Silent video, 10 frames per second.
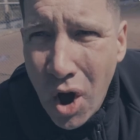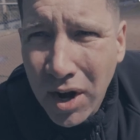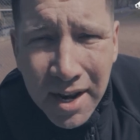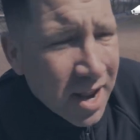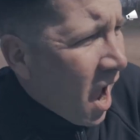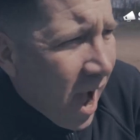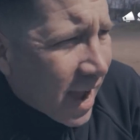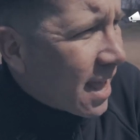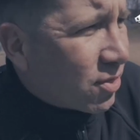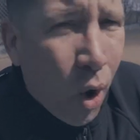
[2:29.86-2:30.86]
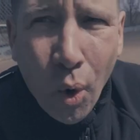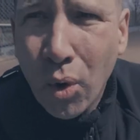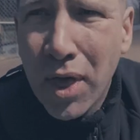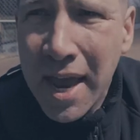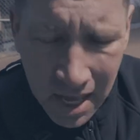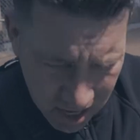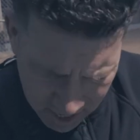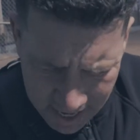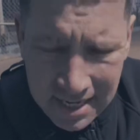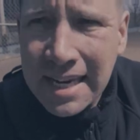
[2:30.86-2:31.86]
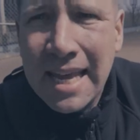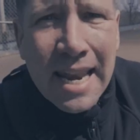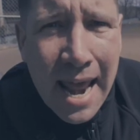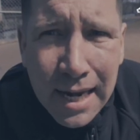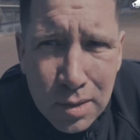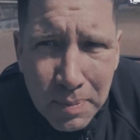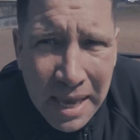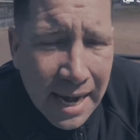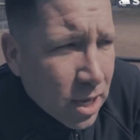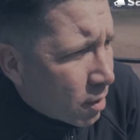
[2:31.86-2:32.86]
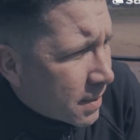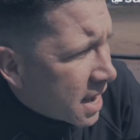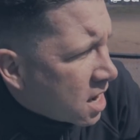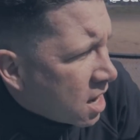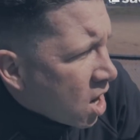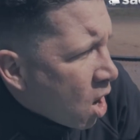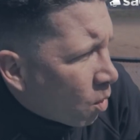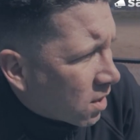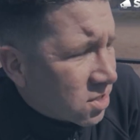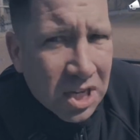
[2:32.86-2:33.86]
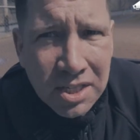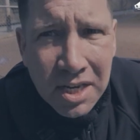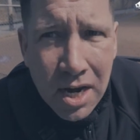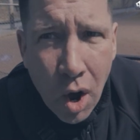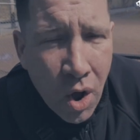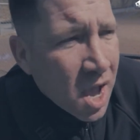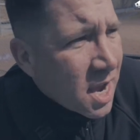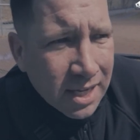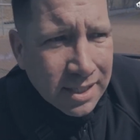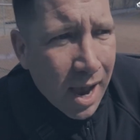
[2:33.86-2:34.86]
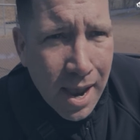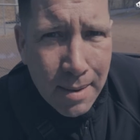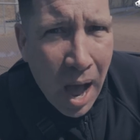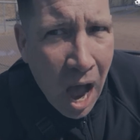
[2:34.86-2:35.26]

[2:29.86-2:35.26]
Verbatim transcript: on it. I ate the whole thing. Didn't get any spaghetti on me. Where's the casino? Because I am